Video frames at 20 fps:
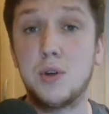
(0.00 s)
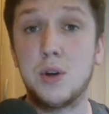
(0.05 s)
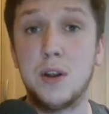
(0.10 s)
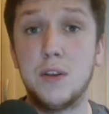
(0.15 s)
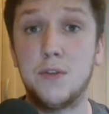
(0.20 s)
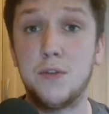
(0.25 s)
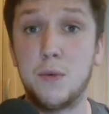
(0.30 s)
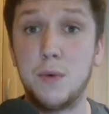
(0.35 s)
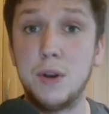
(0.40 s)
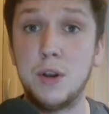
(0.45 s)

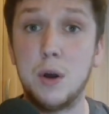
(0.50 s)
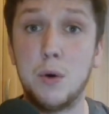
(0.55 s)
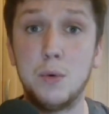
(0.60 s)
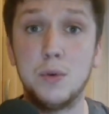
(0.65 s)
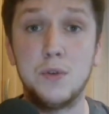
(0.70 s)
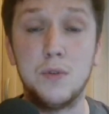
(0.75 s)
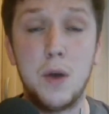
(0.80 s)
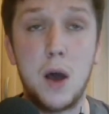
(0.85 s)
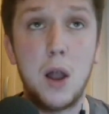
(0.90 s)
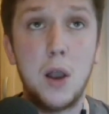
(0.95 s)
transfer window
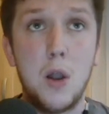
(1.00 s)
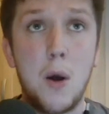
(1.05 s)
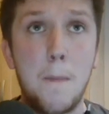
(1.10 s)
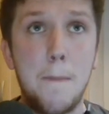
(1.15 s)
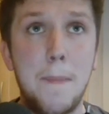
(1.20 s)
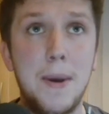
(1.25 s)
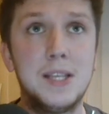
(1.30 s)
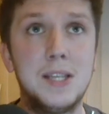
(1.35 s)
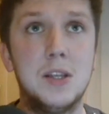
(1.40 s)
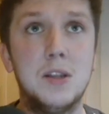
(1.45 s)
was a
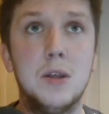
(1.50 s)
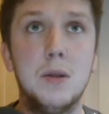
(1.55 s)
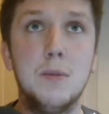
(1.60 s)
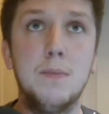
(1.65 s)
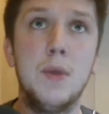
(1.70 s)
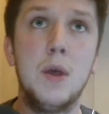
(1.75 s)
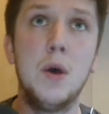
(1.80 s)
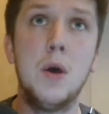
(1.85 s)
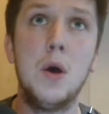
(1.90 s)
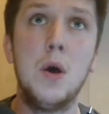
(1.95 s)
lot better
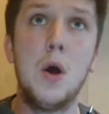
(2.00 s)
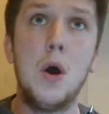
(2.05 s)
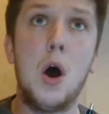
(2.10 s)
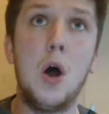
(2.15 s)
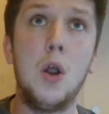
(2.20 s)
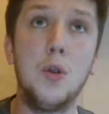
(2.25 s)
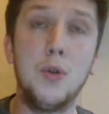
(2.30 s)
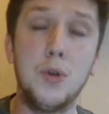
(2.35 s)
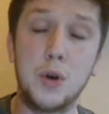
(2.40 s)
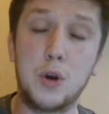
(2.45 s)
than
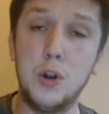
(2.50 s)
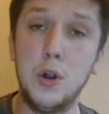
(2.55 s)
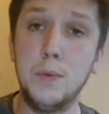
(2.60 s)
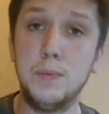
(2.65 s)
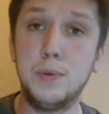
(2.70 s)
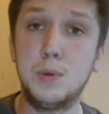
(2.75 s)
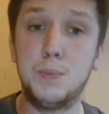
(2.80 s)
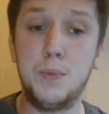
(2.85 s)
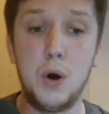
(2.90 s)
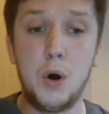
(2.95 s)
other clubs.